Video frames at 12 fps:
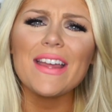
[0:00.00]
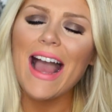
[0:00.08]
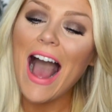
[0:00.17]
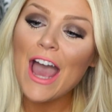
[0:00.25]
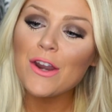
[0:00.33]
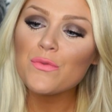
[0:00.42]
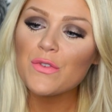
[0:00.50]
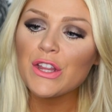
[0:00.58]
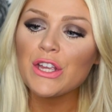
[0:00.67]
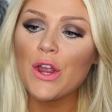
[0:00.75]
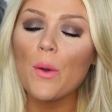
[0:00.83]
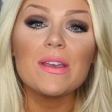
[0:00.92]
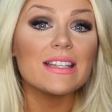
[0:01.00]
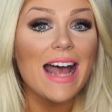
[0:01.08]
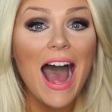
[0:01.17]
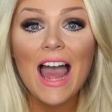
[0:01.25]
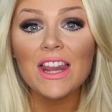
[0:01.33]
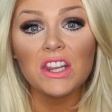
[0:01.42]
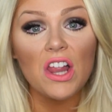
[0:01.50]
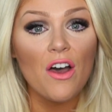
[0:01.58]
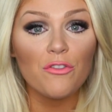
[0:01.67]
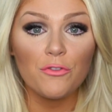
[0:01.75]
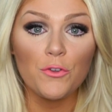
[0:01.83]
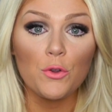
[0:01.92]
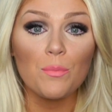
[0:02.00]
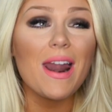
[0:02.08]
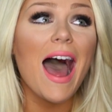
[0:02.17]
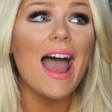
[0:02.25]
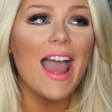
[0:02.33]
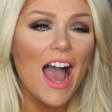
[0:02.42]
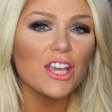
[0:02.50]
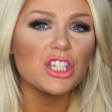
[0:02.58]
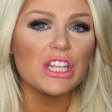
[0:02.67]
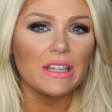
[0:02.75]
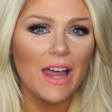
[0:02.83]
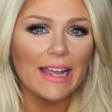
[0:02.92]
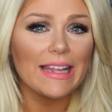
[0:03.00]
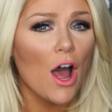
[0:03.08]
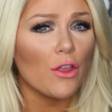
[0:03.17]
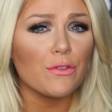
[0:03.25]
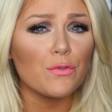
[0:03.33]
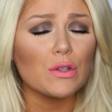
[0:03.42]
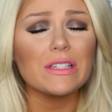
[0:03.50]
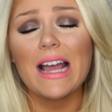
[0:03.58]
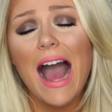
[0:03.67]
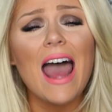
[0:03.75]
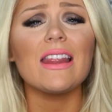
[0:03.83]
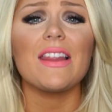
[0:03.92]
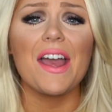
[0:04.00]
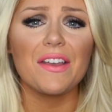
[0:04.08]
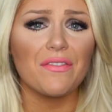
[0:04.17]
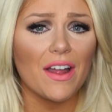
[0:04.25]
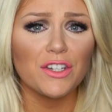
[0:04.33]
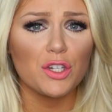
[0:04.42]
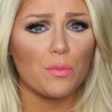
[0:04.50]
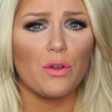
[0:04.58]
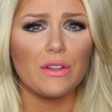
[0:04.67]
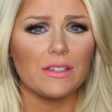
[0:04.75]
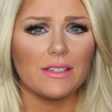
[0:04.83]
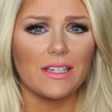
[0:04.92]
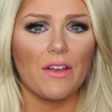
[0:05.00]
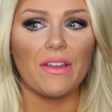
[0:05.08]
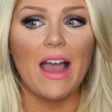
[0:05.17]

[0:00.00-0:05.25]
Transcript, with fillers: Like, I don't really know, because I love food, but I actually like healthy foods. Like, I like vegetables and stuff.